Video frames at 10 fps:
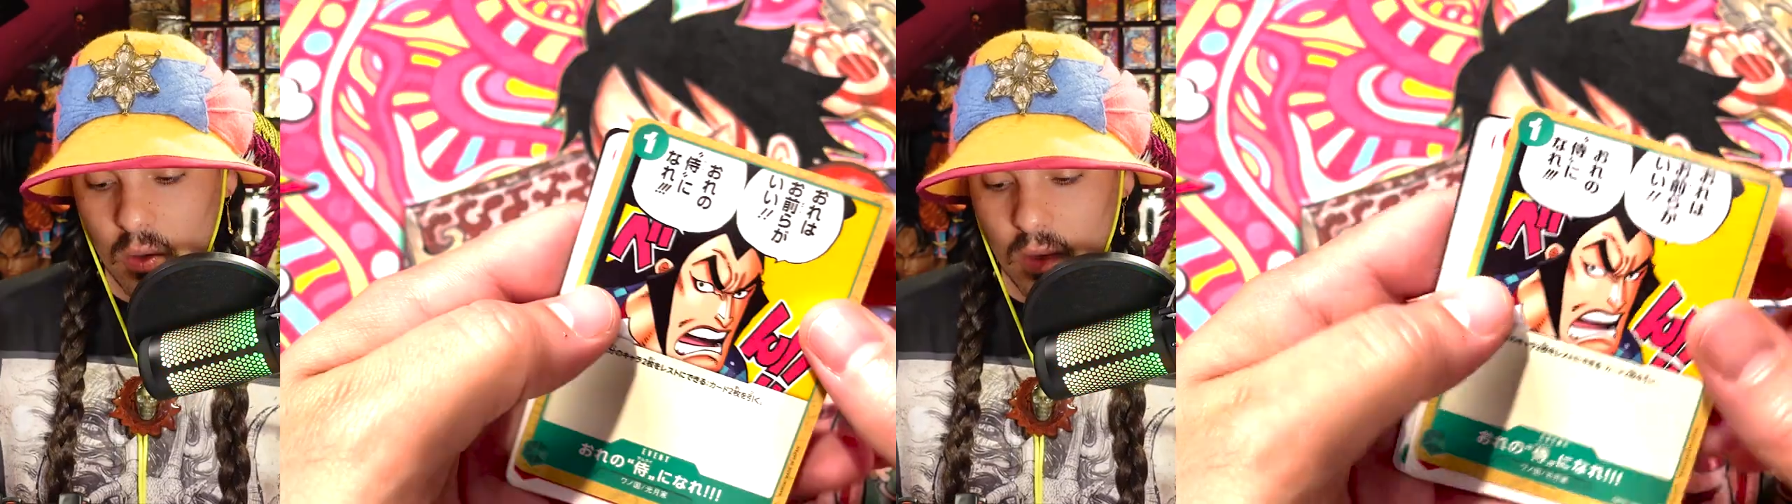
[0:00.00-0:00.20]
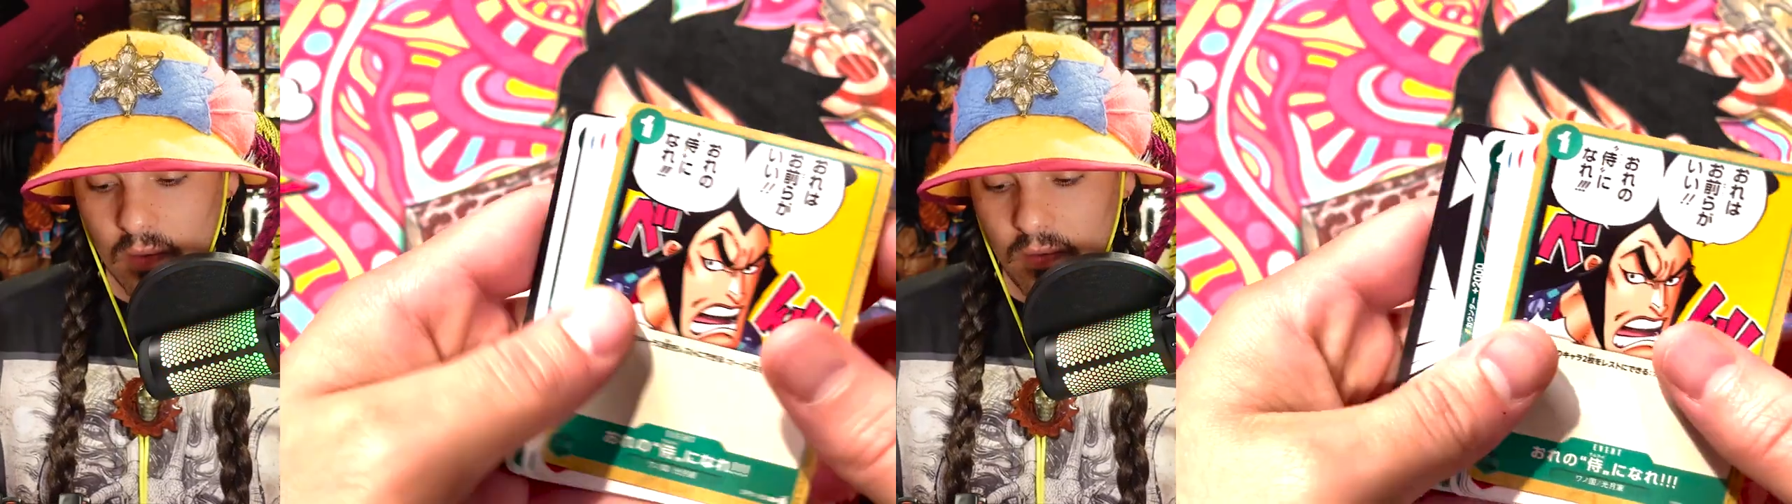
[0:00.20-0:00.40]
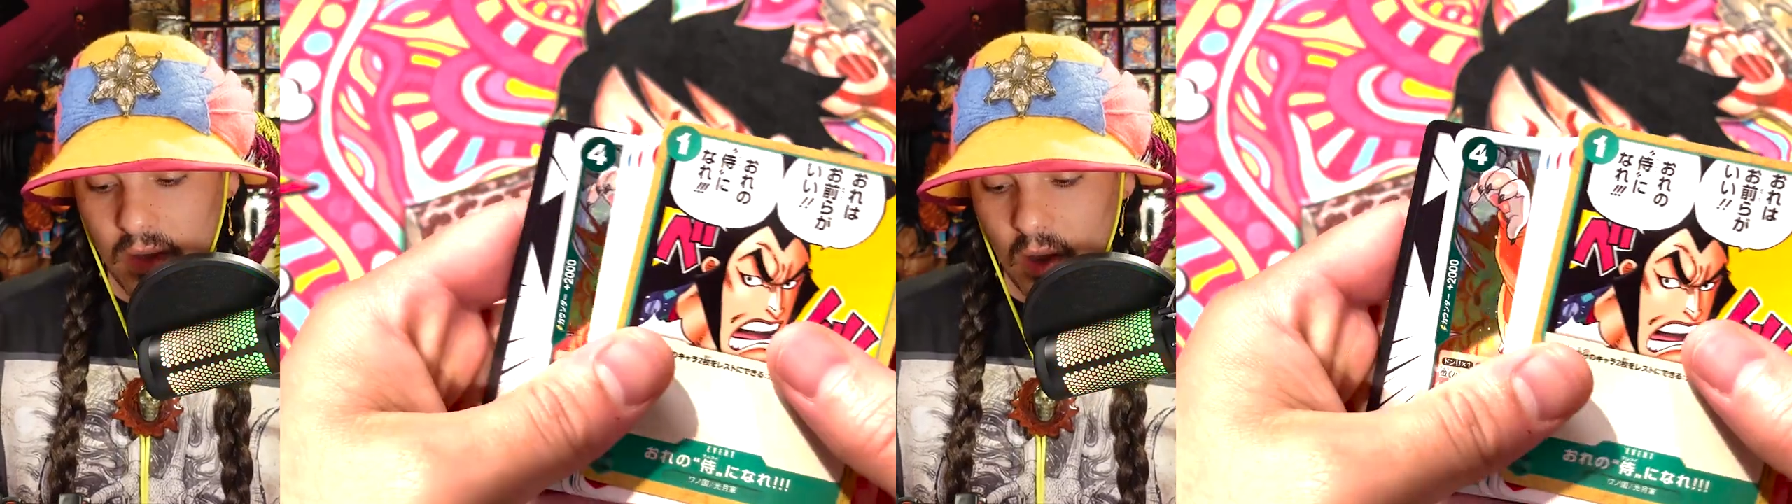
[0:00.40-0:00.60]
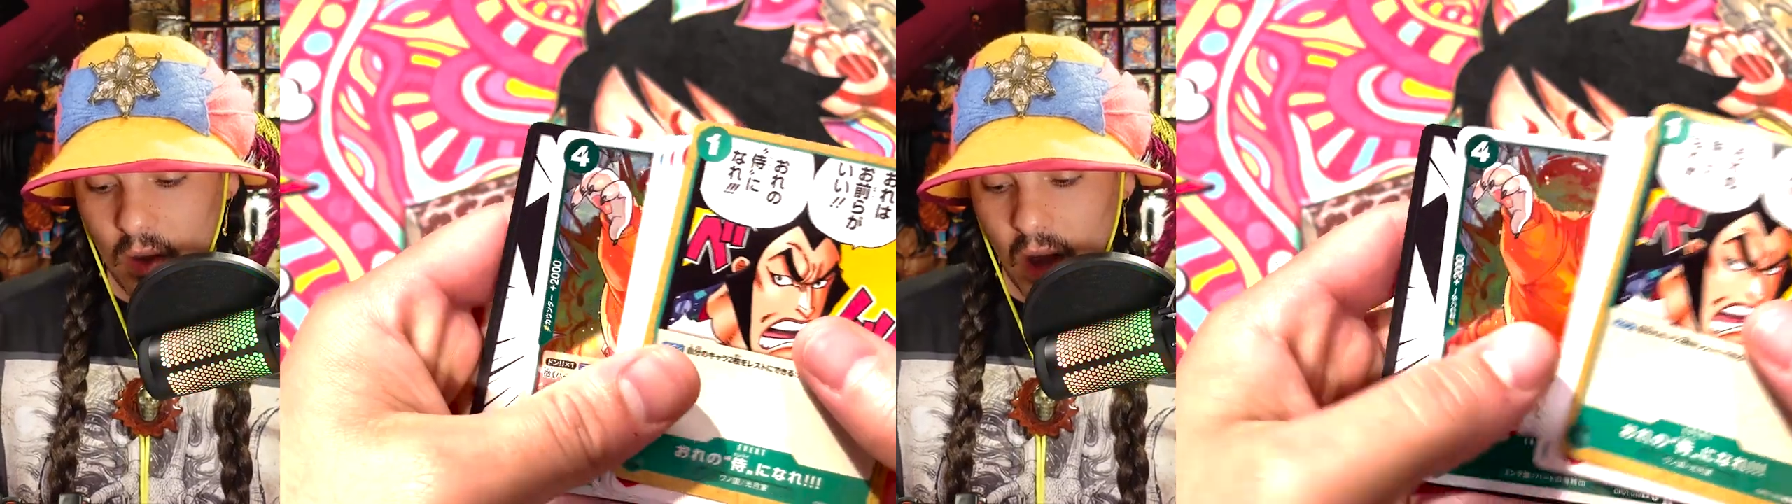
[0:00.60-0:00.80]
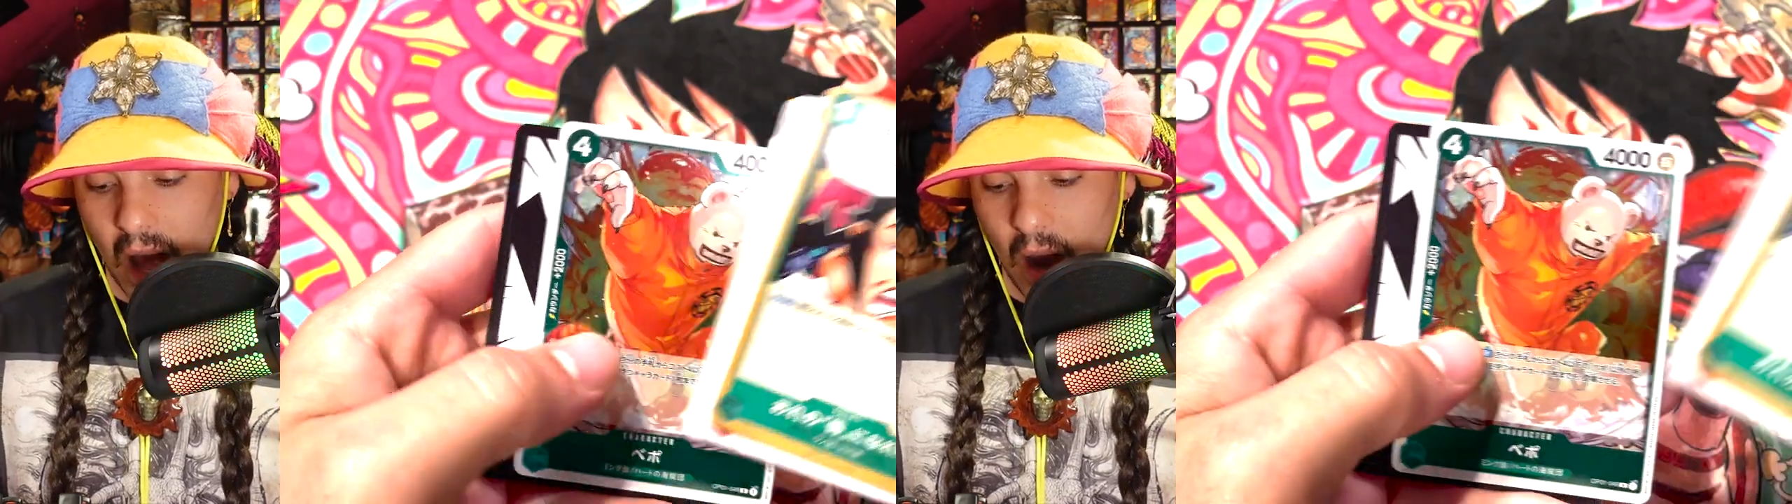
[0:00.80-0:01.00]
you can
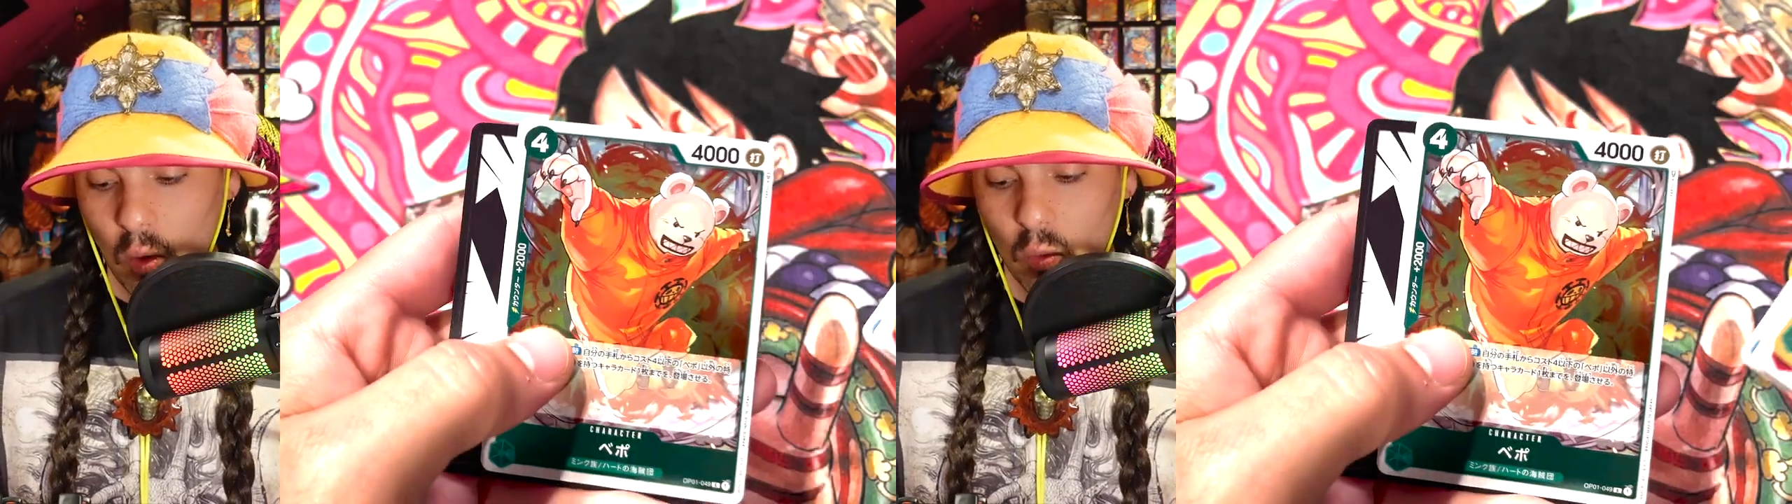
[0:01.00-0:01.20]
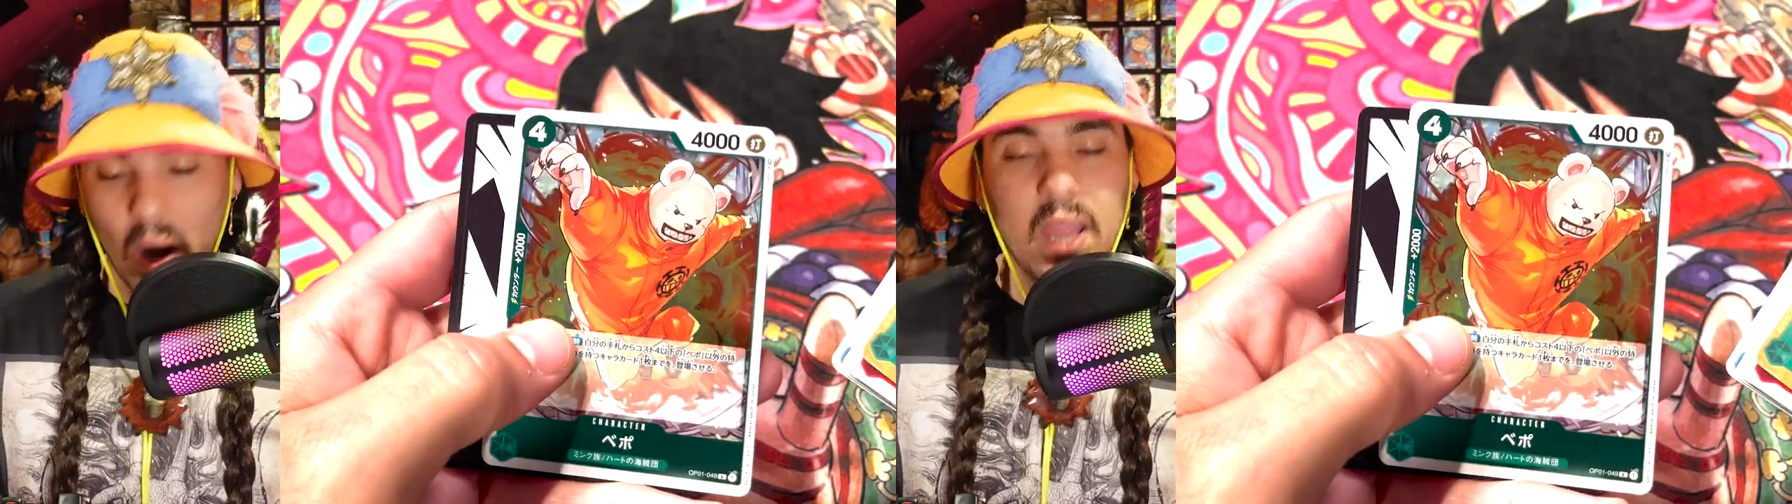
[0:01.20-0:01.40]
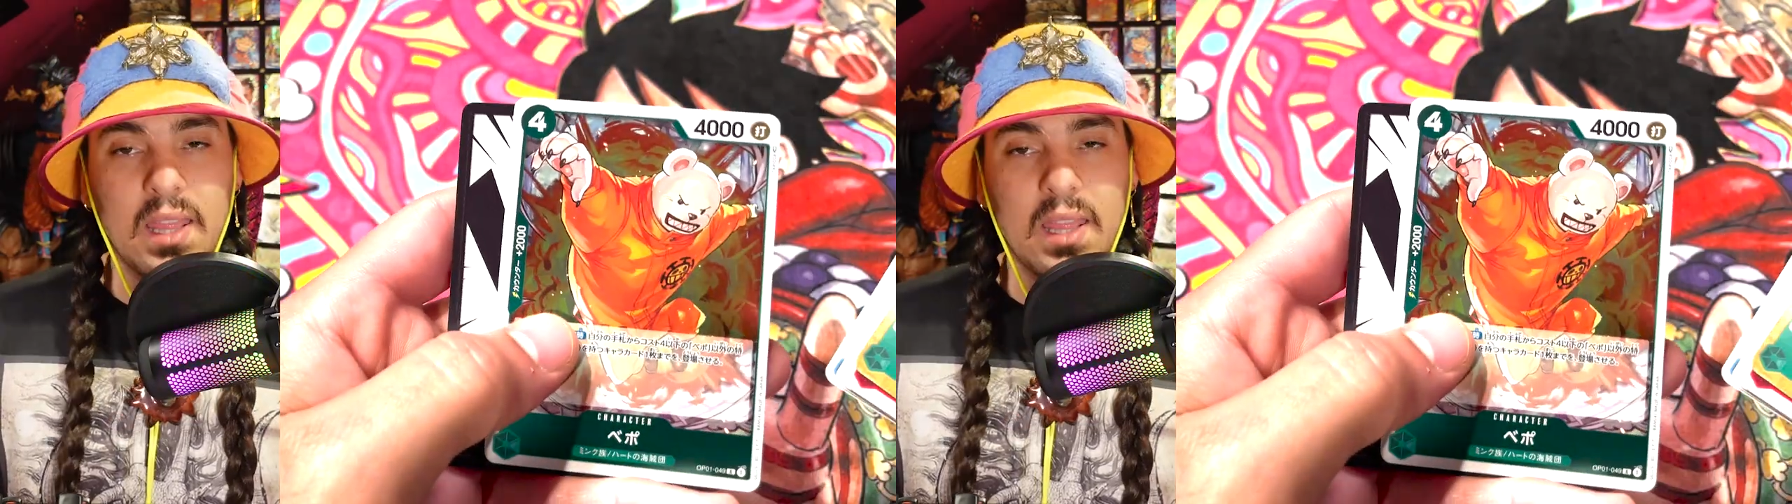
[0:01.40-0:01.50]
feel how right